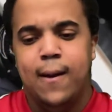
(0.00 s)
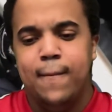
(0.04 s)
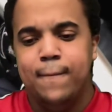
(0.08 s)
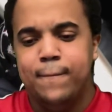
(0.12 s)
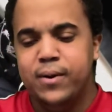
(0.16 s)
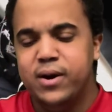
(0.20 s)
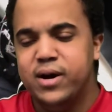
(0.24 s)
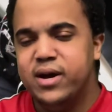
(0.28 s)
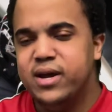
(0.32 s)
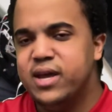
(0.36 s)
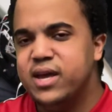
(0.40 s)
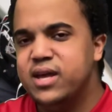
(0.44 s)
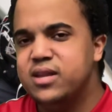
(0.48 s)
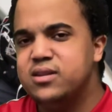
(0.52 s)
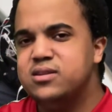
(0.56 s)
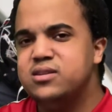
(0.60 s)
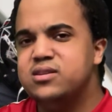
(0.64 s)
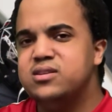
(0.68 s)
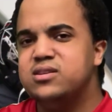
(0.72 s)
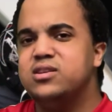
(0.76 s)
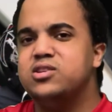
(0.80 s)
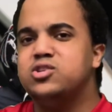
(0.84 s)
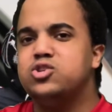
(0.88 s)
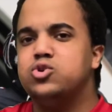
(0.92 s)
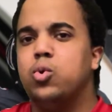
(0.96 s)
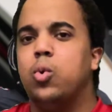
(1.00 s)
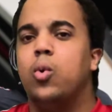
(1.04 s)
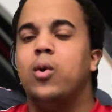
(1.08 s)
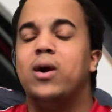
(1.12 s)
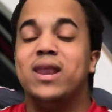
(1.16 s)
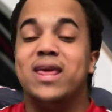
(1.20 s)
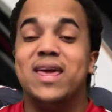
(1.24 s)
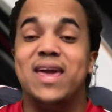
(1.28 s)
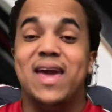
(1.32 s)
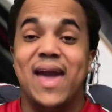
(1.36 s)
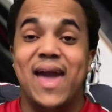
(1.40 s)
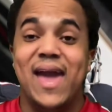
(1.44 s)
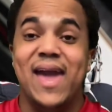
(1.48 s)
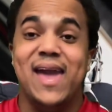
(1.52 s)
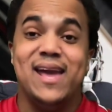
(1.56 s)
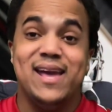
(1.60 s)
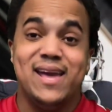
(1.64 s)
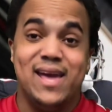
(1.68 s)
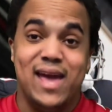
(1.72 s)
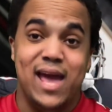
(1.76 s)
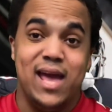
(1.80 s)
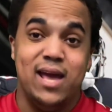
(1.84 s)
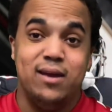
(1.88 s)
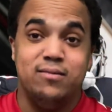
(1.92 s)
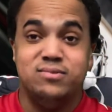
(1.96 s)
But in the 28
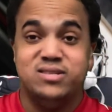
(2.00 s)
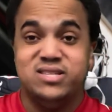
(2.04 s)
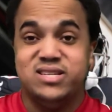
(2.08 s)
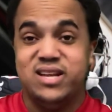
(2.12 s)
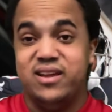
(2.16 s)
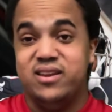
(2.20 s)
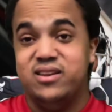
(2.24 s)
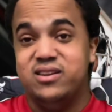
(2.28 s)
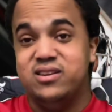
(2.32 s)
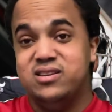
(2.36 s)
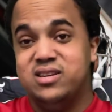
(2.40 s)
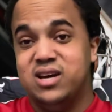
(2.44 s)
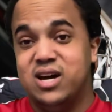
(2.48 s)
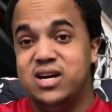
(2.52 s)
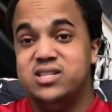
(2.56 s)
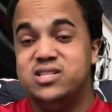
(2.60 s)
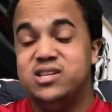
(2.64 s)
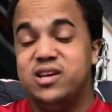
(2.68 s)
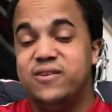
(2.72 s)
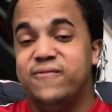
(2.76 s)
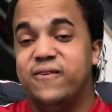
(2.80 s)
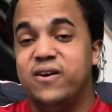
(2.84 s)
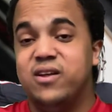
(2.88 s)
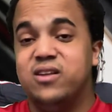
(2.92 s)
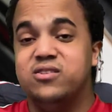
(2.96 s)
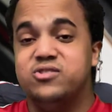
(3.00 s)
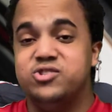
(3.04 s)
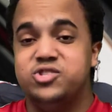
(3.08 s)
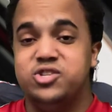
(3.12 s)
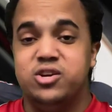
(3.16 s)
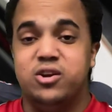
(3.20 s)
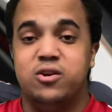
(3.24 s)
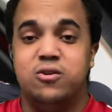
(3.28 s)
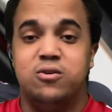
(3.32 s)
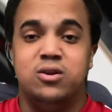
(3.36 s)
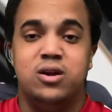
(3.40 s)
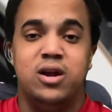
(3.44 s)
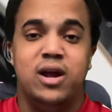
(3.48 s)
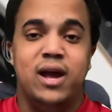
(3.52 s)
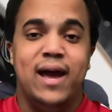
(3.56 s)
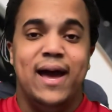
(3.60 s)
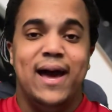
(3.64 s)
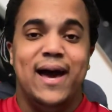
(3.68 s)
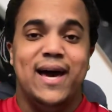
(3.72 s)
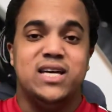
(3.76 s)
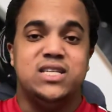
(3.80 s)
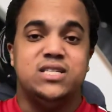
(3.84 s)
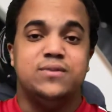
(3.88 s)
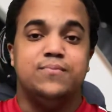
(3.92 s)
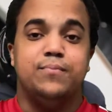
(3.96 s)
games that Dante Fowler Jr.
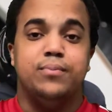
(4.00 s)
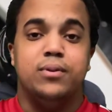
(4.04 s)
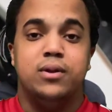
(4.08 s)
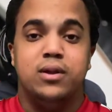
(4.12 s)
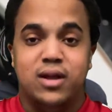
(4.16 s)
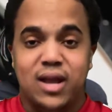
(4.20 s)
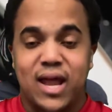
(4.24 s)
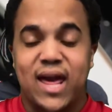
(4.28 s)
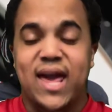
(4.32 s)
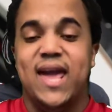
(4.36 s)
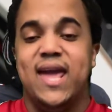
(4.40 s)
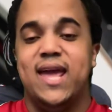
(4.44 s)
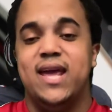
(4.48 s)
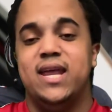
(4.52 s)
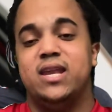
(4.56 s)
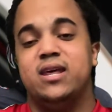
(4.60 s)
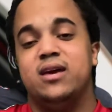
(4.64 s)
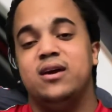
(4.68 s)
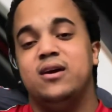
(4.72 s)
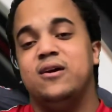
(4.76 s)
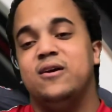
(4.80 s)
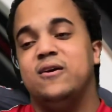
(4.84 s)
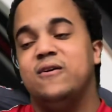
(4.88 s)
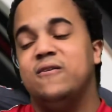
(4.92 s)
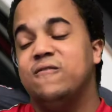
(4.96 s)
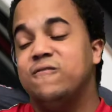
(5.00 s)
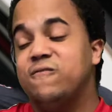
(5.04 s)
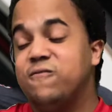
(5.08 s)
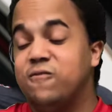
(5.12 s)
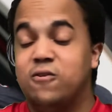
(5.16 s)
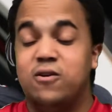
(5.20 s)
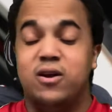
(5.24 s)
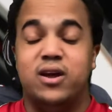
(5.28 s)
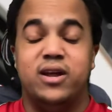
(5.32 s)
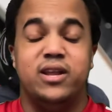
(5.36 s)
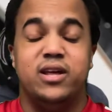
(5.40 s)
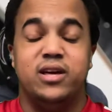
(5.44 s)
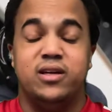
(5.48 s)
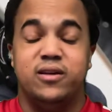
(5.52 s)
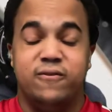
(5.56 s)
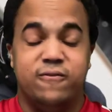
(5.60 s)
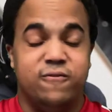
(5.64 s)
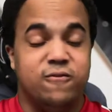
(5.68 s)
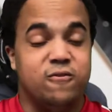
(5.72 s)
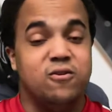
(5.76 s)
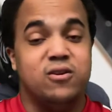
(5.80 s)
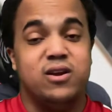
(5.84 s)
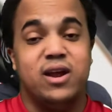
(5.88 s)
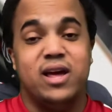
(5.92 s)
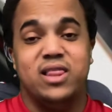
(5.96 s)
has played for
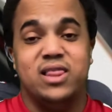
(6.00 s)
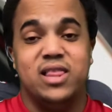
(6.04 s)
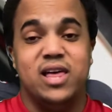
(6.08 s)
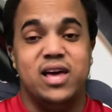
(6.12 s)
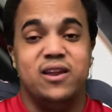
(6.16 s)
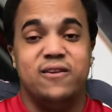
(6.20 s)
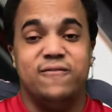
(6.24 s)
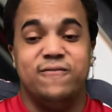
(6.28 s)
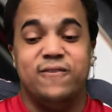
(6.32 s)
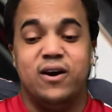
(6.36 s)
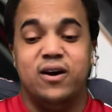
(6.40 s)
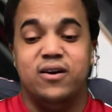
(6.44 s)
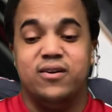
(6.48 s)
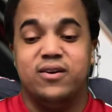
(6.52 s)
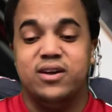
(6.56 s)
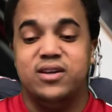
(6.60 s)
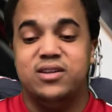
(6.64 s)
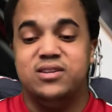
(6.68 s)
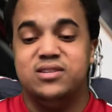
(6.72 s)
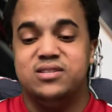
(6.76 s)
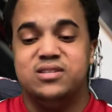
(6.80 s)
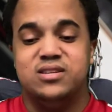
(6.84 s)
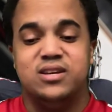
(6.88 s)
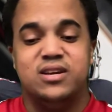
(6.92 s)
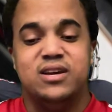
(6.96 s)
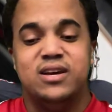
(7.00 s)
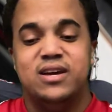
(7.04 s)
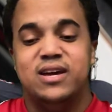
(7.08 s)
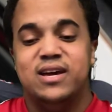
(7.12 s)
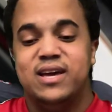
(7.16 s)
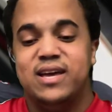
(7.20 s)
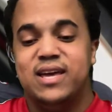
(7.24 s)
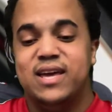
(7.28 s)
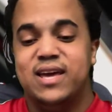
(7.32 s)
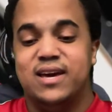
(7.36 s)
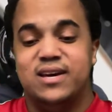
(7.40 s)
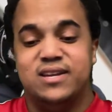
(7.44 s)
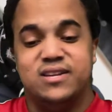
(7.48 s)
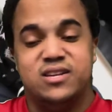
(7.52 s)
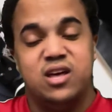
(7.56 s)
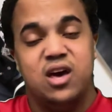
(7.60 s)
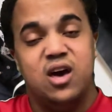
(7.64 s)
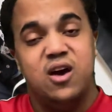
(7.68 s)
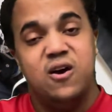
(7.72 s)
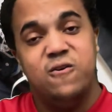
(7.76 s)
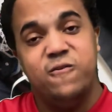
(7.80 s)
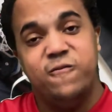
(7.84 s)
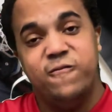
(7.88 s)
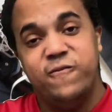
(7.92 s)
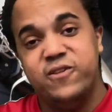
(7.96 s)
Atlanta Falcons, he has
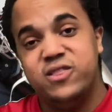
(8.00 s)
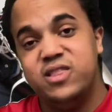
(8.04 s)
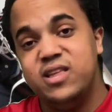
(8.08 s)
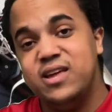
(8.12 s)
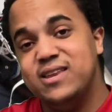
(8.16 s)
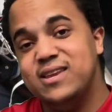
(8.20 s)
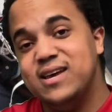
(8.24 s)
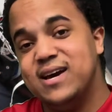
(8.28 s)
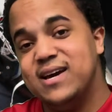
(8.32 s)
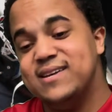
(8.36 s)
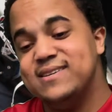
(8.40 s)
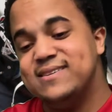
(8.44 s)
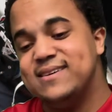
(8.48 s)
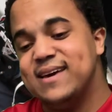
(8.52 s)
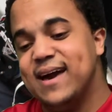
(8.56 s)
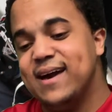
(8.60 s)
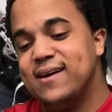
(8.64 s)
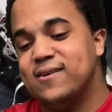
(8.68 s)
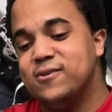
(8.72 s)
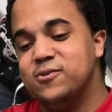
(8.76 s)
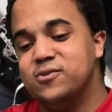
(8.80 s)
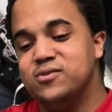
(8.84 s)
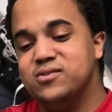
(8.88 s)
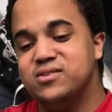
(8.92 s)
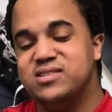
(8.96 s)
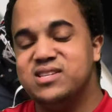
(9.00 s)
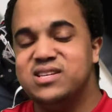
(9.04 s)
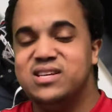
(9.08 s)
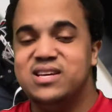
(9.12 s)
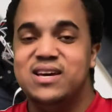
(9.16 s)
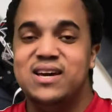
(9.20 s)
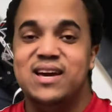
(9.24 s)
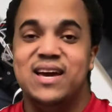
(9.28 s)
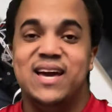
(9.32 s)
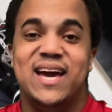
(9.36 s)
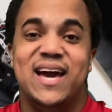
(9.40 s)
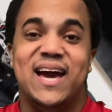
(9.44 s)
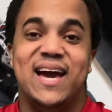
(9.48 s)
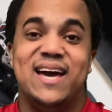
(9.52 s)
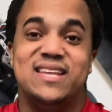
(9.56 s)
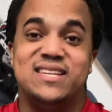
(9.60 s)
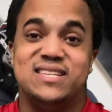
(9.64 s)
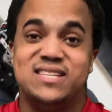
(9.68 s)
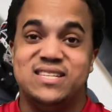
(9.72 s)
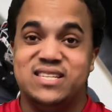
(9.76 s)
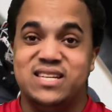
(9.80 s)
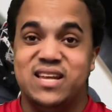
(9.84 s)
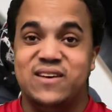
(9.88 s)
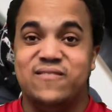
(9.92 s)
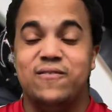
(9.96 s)
59 tackles and
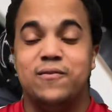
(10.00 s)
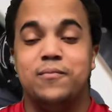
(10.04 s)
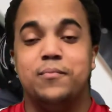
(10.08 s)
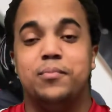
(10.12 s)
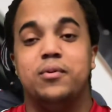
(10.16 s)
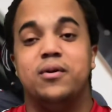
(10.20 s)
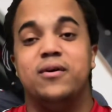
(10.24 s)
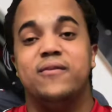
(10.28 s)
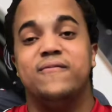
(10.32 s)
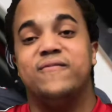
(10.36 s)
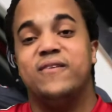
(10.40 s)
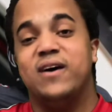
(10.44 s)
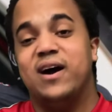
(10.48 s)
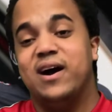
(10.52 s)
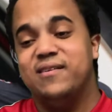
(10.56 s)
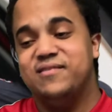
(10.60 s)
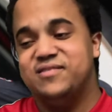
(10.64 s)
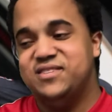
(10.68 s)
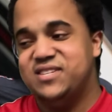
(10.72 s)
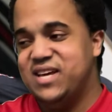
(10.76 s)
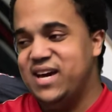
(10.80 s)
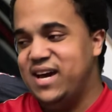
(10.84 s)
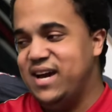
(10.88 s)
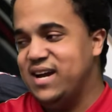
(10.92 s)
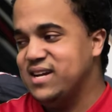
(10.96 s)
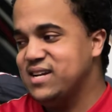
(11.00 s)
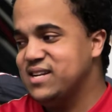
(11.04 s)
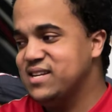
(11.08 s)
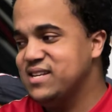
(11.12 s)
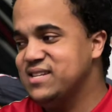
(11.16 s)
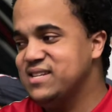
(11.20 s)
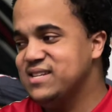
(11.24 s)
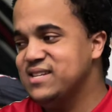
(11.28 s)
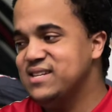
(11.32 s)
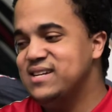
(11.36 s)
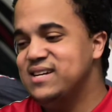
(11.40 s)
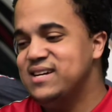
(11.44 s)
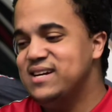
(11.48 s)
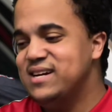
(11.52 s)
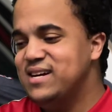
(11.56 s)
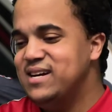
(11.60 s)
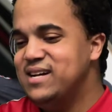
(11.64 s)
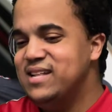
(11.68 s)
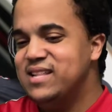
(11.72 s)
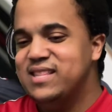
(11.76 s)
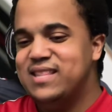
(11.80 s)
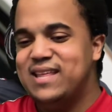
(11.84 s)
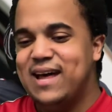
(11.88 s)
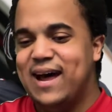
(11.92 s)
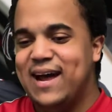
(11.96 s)
7.5 sacks.
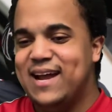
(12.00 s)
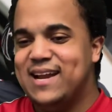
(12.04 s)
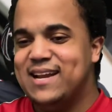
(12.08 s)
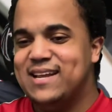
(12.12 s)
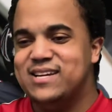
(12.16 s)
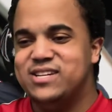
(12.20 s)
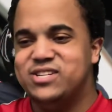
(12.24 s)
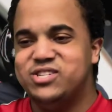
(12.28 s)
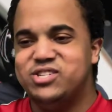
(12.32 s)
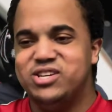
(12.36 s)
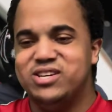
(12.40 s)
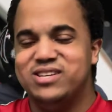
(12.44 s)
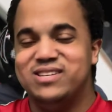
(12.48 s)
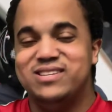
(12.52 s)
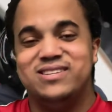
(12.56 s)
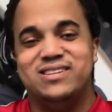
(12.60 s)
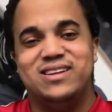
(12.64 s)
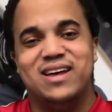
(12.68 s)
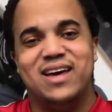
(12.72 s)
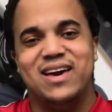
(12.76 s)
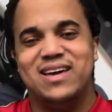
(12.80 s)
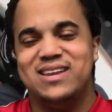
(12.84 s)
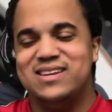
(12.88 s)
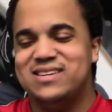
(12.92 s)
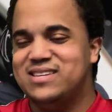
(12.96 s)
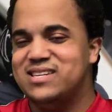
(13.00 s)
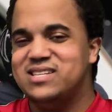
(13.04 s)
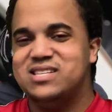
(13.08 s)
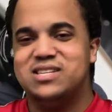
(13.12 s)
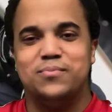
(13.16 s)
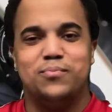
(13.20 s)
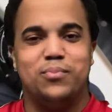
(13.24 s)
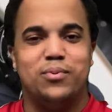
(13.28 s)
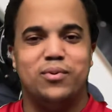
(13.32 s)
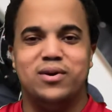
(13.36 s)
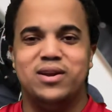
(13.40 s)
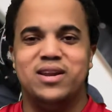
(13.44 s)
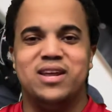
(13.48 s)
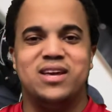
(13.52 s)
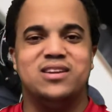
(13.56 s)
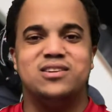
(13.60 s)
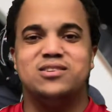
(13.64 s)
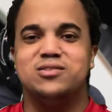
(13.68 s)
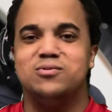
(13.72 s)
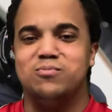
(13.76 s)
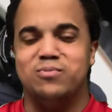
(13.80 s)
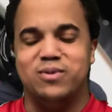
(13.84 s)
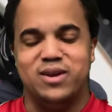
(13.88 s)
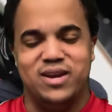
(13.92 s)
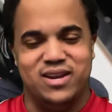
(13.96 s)
That is just disappointing
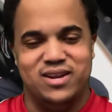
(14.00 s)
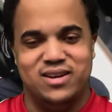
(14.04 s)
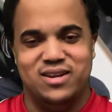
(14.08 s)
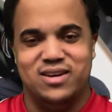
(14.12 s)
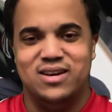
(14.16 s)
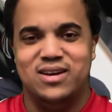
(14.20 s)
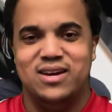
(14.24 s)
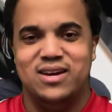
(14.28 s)
to read.